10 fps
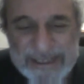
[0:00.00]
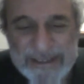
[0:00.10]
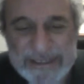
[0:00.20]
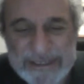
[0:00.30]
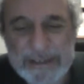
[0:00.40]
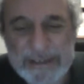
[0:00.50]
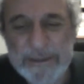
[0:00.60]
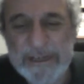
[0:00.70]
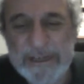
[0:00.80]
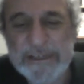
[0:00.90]
So he's
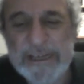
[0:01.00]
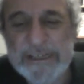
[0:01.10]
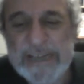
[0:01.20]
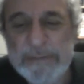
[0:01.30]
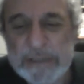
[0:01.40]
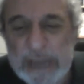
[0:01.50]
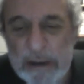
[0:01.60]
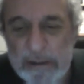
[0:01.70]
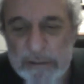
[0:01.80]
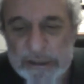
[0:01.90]
his name is
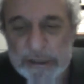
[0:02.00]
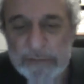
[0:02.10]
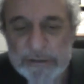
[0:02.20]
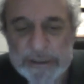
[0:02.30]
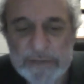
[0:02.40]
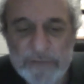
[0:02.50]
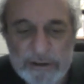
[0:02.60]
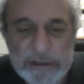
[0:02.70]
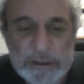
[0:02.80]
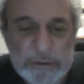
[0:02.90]
Cohen, which is obviously a
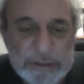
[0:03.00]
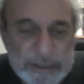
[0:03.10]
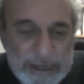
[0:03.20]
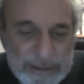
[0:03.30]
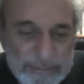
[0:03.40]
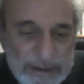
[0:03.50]
very Jewish name.